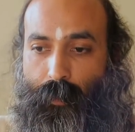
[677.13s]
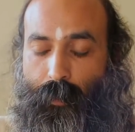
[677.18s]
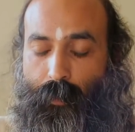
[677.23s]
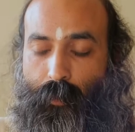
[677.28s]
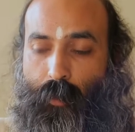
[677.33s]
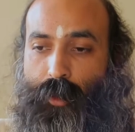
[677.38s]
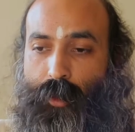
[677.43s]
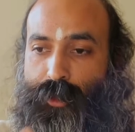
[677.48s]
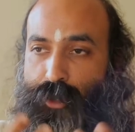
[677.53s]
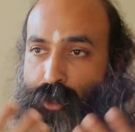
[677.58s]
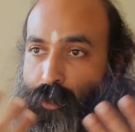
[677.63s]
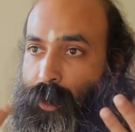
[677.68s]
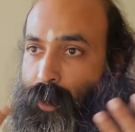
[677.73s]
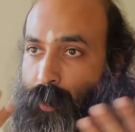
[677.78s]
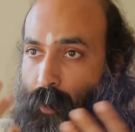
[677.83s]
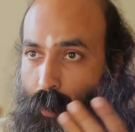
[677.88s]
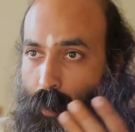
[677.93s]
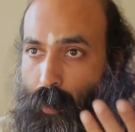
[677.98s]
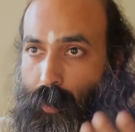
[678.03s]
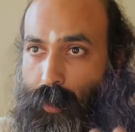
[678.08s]
was
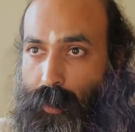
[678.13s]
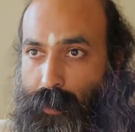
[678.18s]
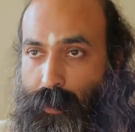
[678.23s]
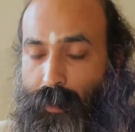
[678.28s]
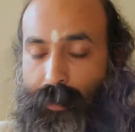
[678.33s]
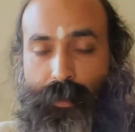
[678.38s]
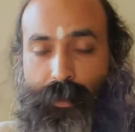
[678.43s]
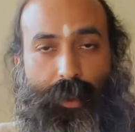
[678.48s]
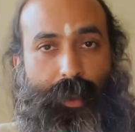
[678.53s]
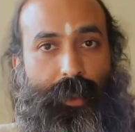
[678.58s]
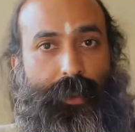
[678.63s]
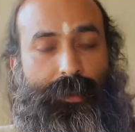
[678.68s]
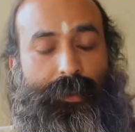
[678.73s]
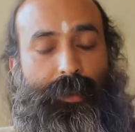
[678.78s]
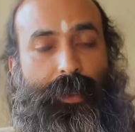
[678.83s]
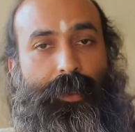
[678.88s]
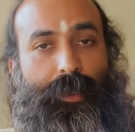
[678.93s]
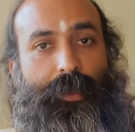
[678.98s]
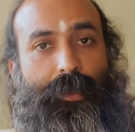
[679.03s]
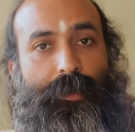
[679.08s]
doing all the things
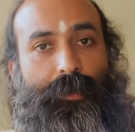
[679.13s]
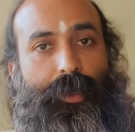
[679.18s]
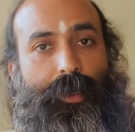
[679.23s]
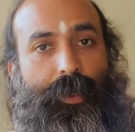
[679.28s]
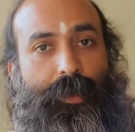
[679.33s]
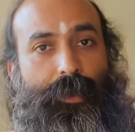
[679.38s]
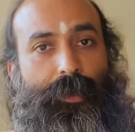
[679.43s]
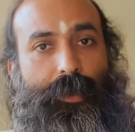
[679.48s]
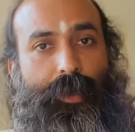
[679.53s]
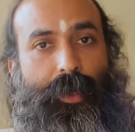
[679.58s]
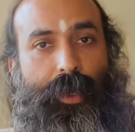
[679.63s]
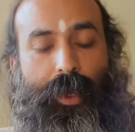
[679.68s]
that he did,